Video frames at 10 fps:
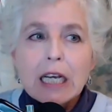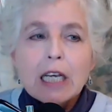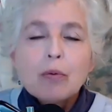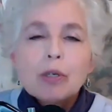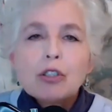
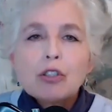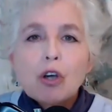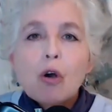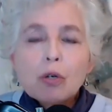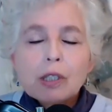He was
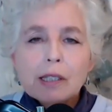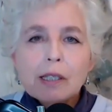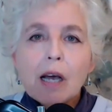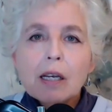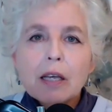so
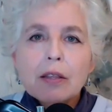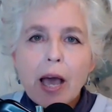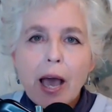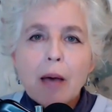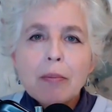stuck in the
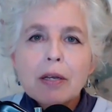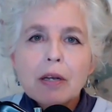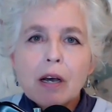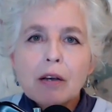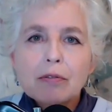habit
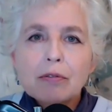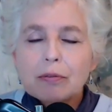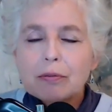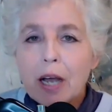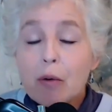of
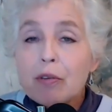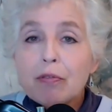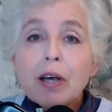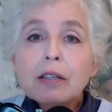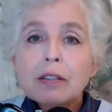how he
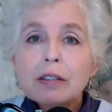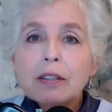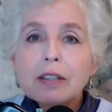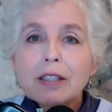felt.